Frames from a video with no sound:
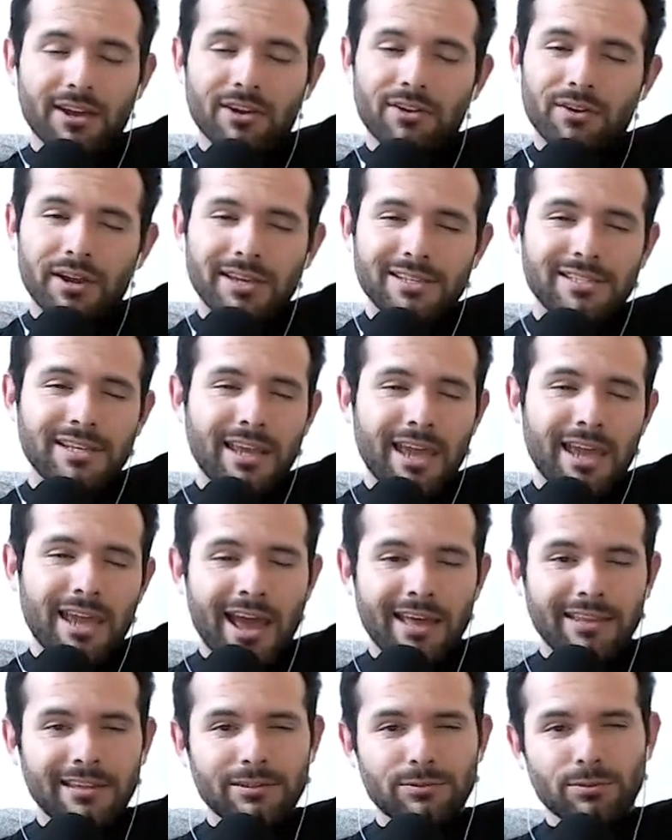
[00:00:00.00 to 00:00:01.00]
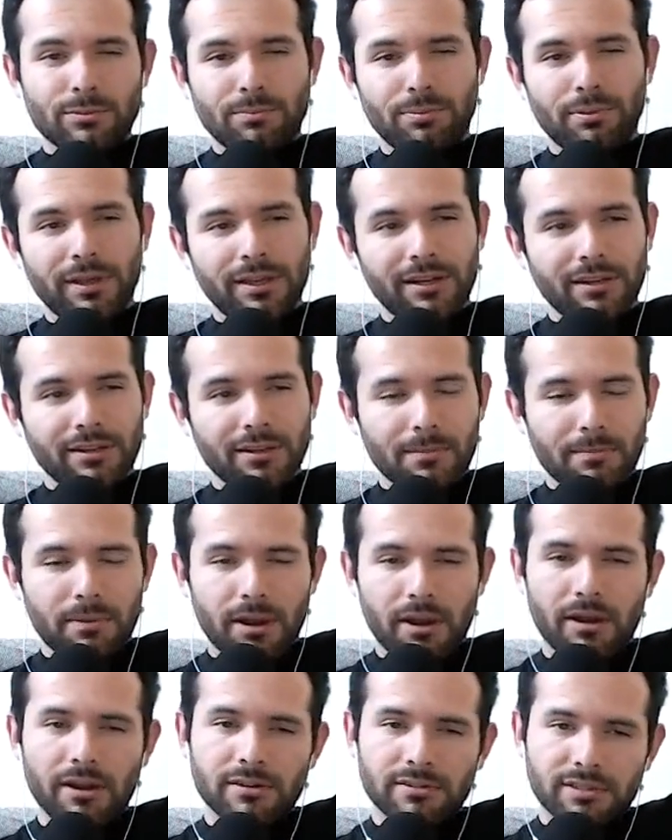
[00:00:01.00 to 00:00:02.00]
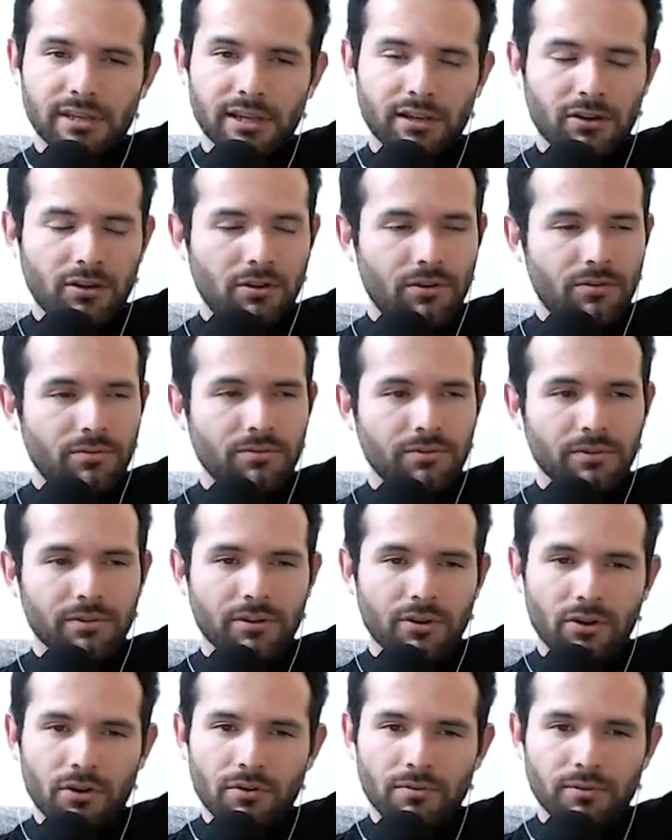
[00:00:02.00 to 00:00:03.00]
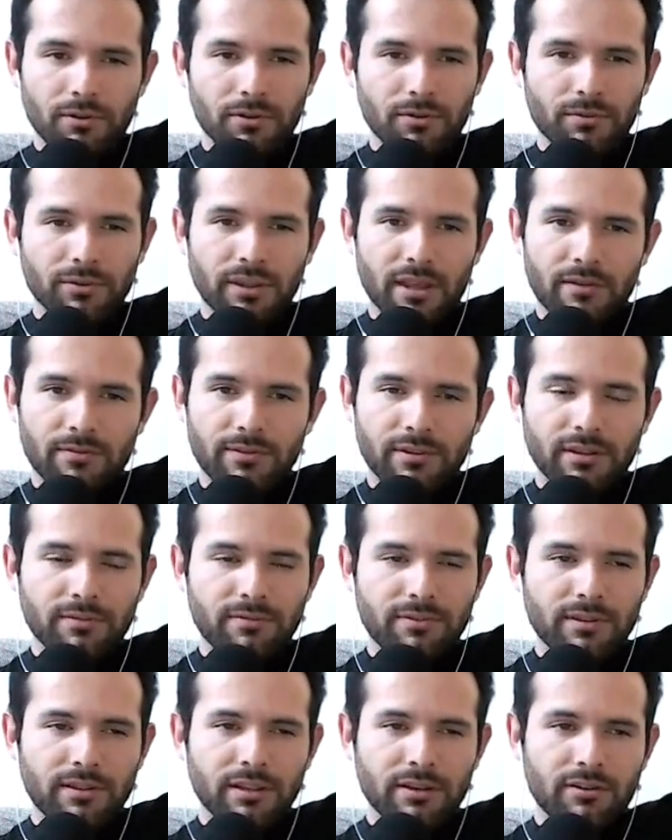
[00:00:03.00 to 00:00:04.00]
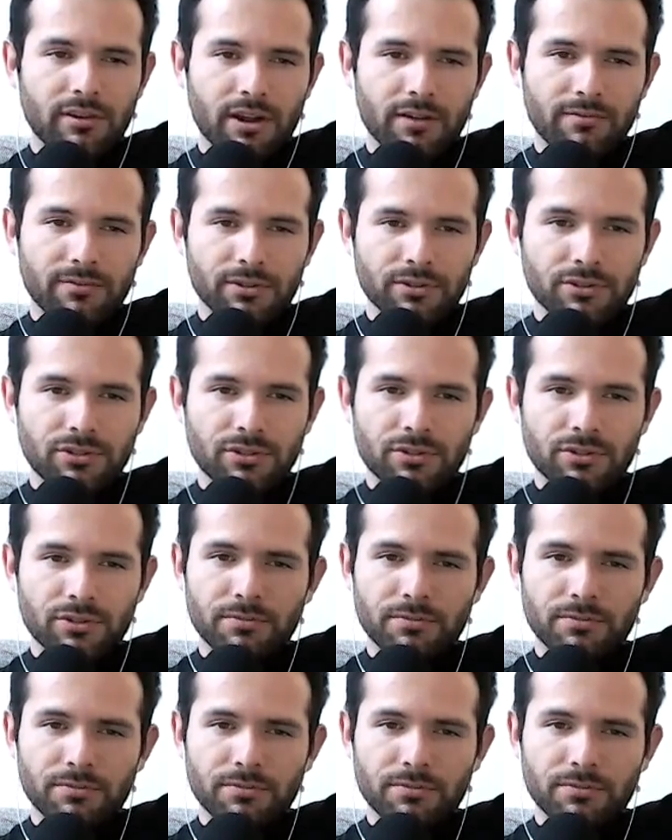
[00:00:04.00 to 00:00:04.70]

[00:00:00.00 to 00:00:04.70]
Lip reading: crazy ad that's been playing on the barracks like over and over with that 50-50 grab for his shoe